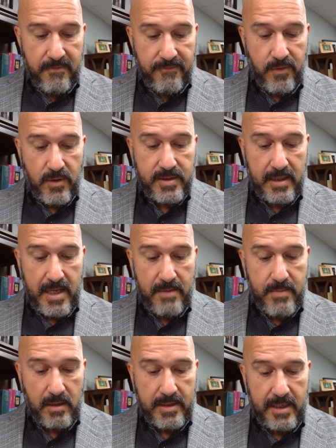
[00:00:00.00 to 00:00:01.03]
First, the
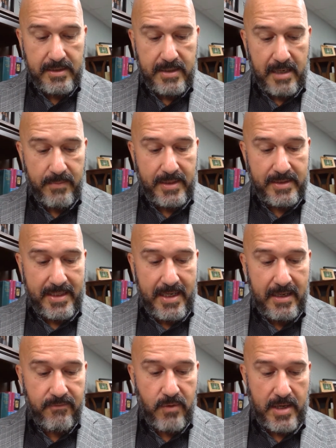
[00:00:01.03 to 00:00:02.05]
name Melchizedek means
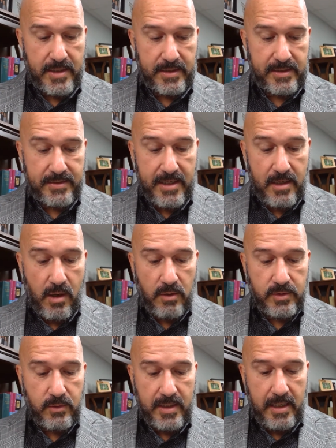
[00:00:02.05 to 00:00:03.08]
king of righteousness. Then
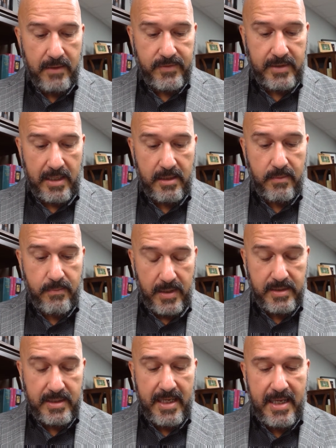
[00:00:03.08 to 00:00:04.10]
also king of Salem
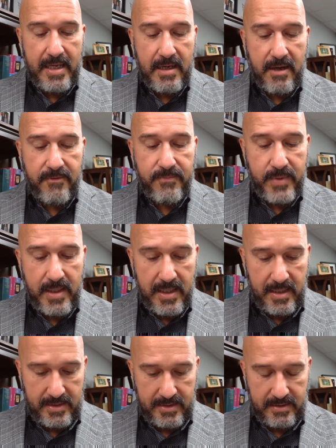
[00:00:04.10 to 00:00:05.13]
means king of
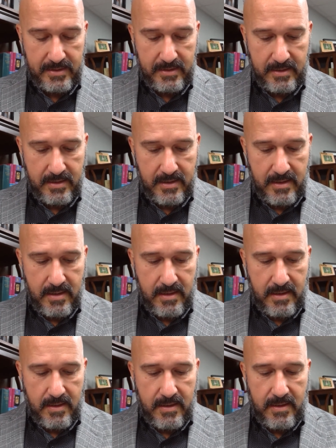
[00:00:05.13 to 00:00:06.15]
peace.
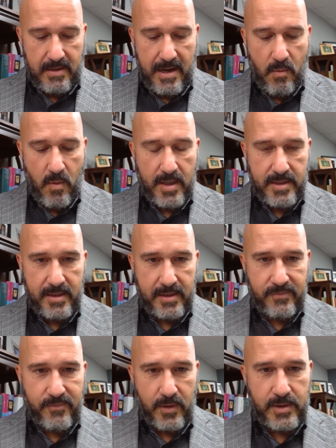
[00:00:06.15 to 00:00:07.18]
Now, watch
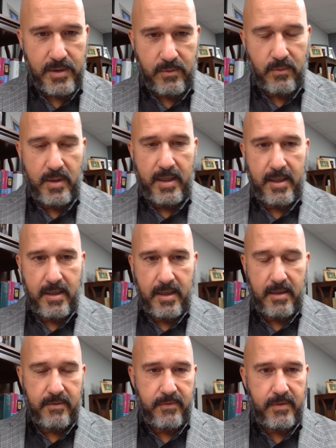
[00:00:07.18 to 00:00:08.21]
this, verse 3
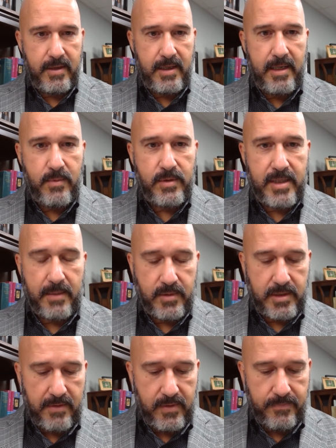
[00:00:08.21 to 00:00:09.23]
of Hebrews chapter
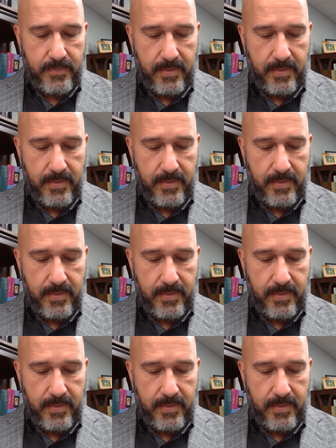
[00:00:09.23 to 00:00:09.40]
7.